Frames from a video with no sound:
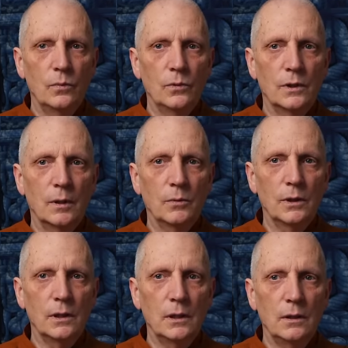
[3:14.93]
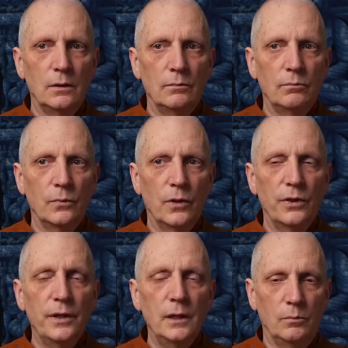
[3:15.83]
some of the
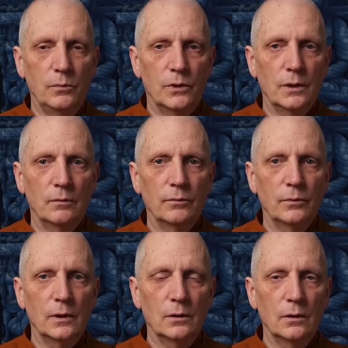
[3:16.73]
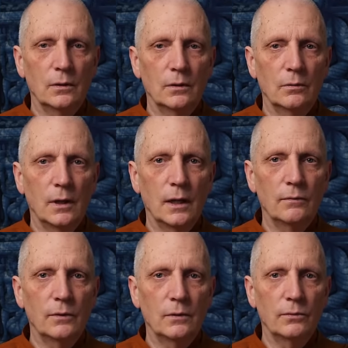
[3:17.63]
themes of that
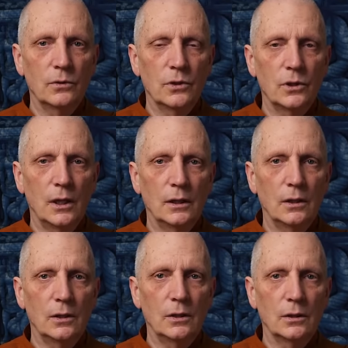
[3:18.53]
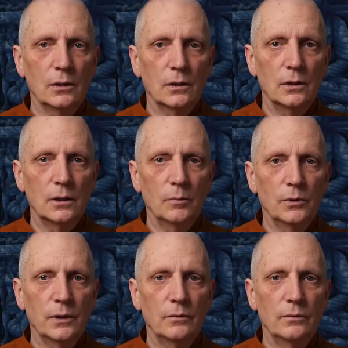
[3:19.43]
arrive in the first jhana are
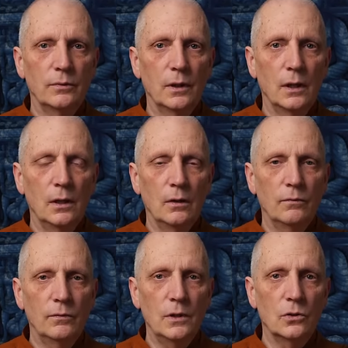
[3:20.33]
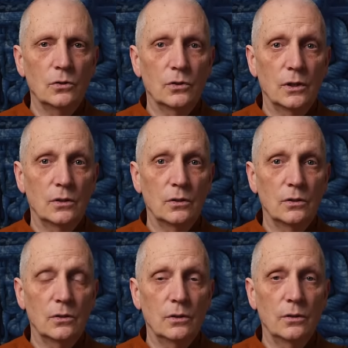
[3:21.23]
contemplative features such
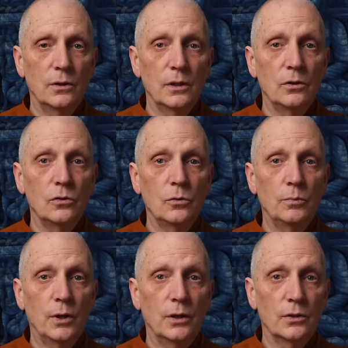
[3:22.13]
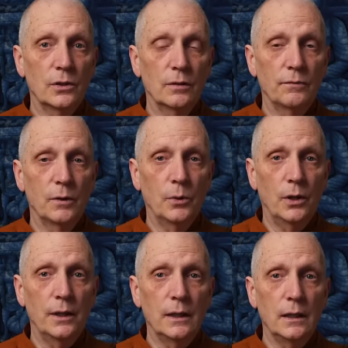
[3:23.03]
as the 32 parts of the
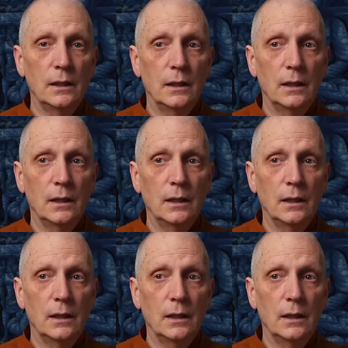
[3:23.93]
body,